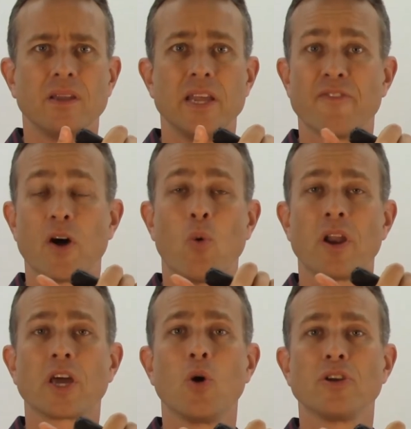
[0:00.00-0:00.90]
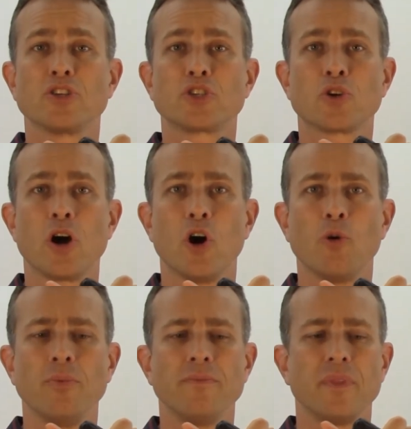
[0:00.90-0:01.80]
Now if I want to go into
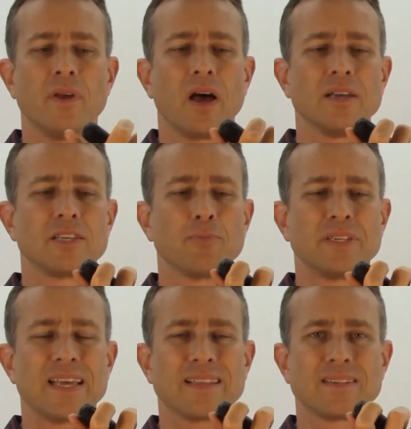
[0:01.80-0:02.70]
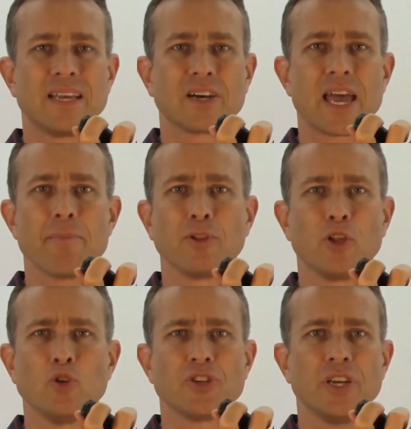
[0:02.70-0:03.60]
strobe, I simply take the tail cap,
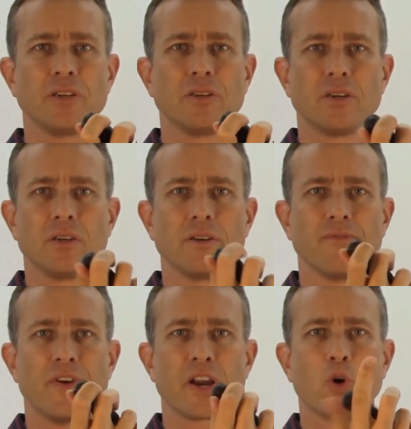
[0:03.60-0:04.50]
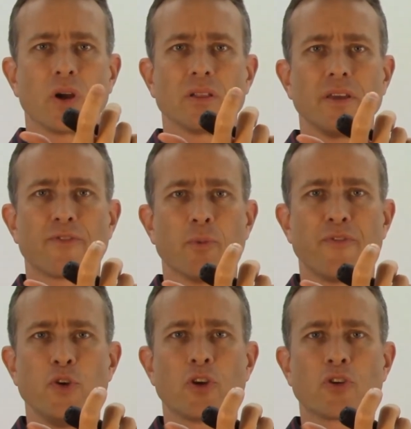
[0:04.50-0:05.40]
loosen it, very quickly, from a
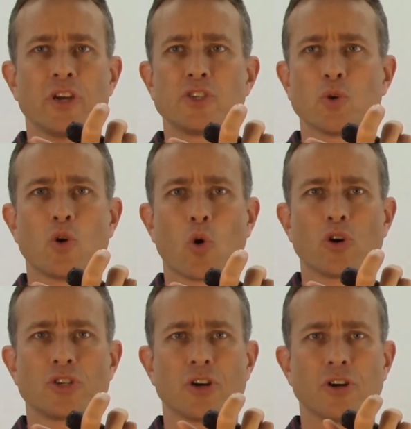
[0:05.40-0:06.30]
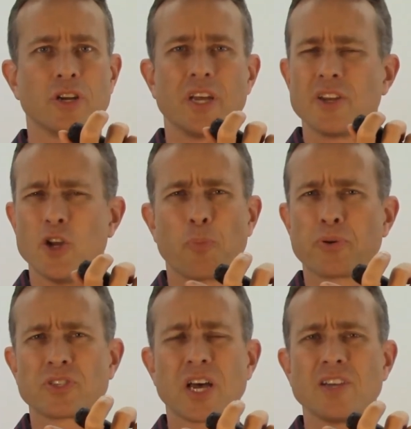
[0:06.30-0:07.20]
few degrees to a quarter turn. No
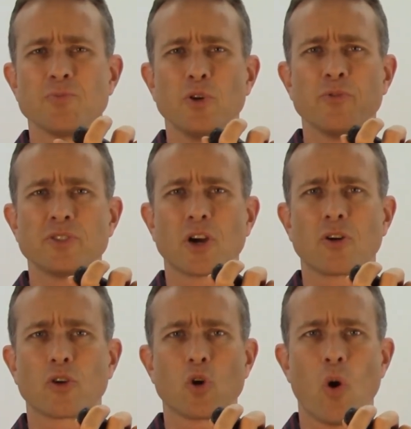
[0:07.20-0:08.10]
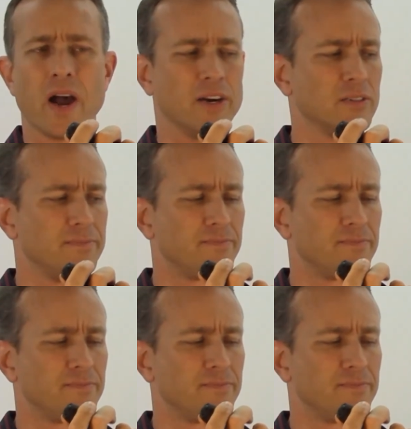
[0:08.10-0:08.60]
precise movements are required.